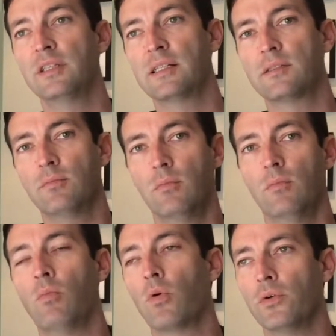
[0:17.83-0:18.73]
That's
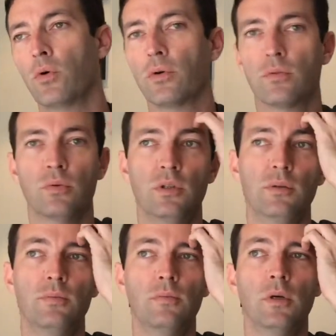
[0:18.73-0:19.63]
more north. Really
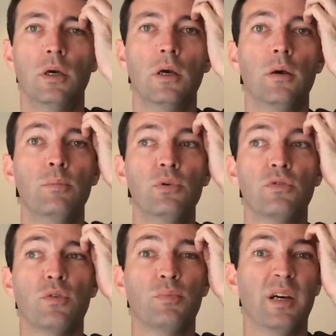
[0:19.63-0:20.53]

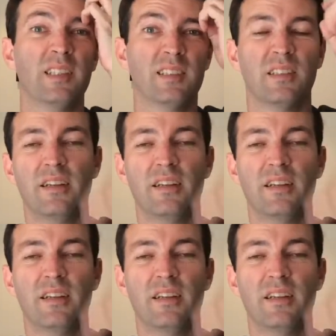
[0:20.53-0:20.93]
beautiful place.